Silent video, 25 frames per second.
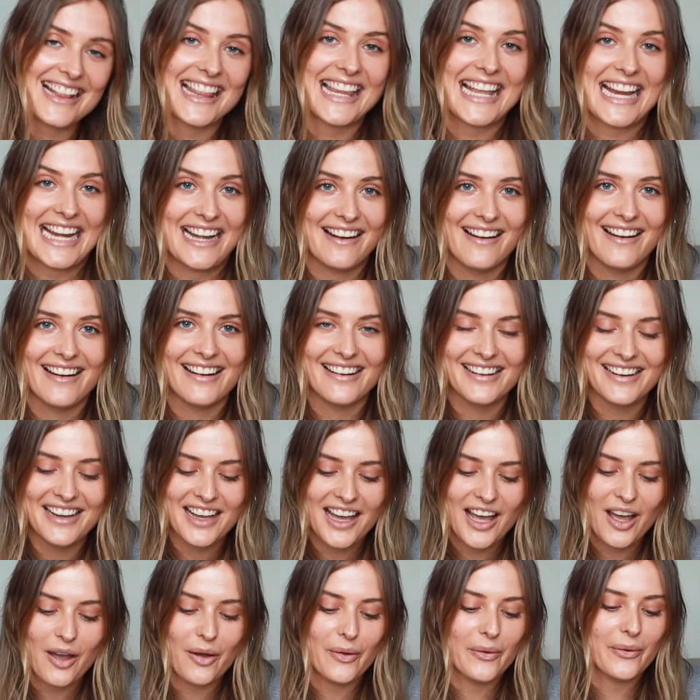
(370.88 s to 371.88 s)
cleaner
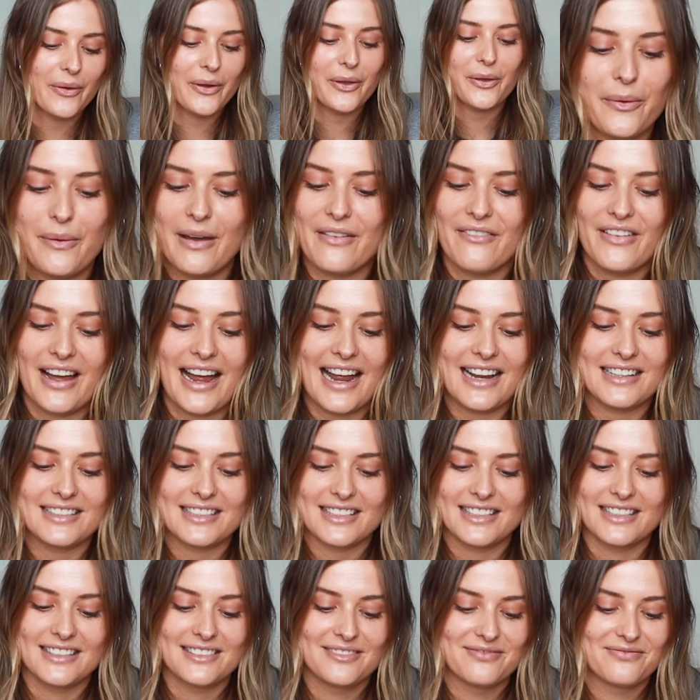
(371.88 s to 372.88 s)
or whoever had
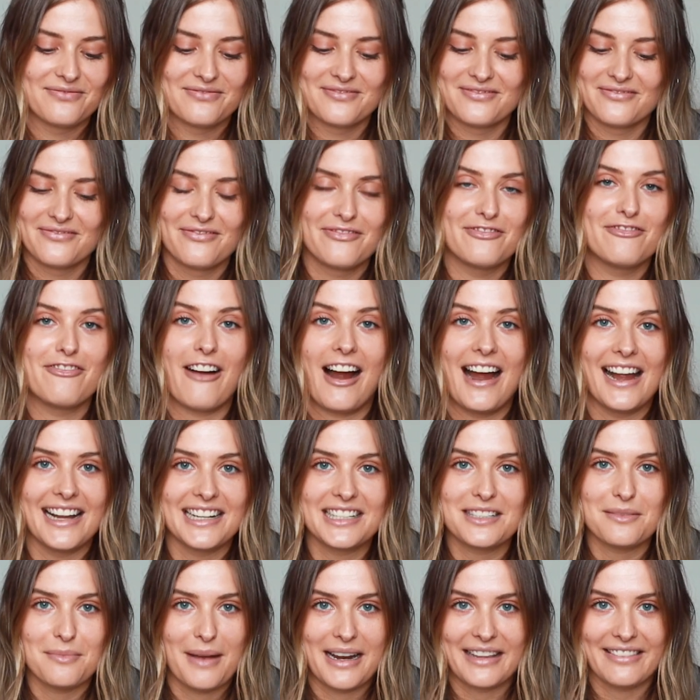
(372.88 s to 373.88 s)
to
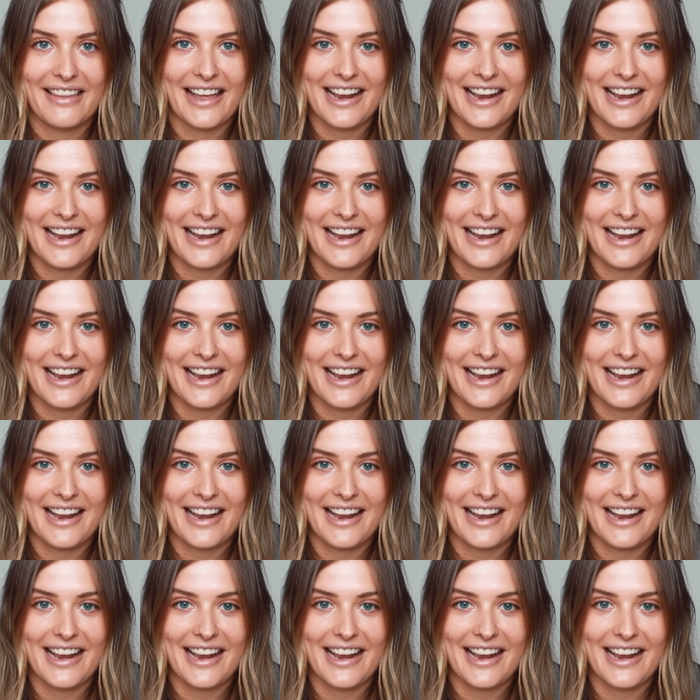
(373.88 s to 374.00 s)
find my